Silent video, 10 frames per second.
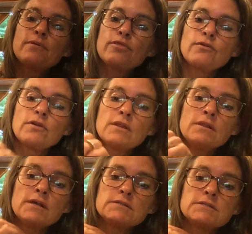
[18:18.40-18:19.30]
third of the
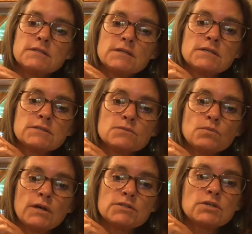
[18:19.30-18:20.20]
list is
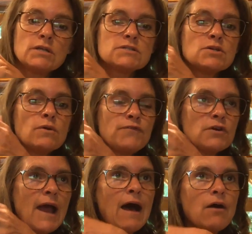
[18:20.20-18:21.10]
where it's good. So if
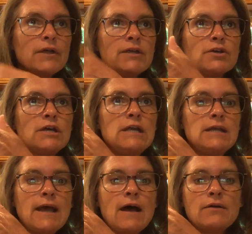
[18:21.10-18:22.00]
you're out and you're
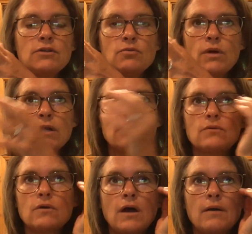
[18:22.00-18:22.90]
eating out, you want to,
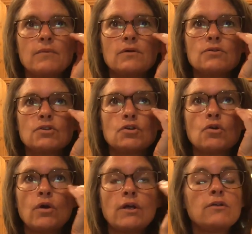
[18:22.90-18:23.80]

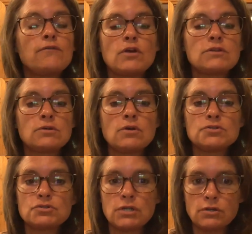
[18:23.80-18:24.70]
or if you're at the
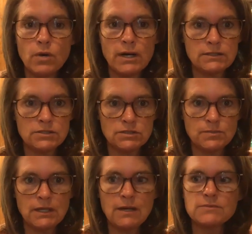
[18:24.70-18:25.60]
grocery and you're wanting to just
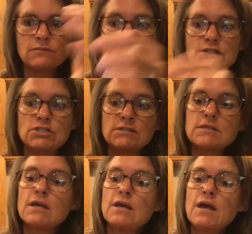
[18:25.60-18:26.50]
pick up some veggies,
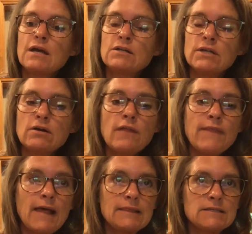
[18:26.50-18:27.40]
click on
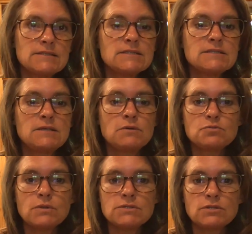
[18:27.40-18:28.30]
that list to see which
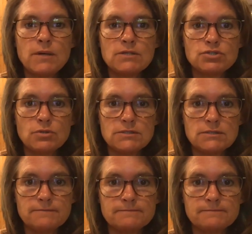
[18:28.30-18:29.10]
ones are your best choice.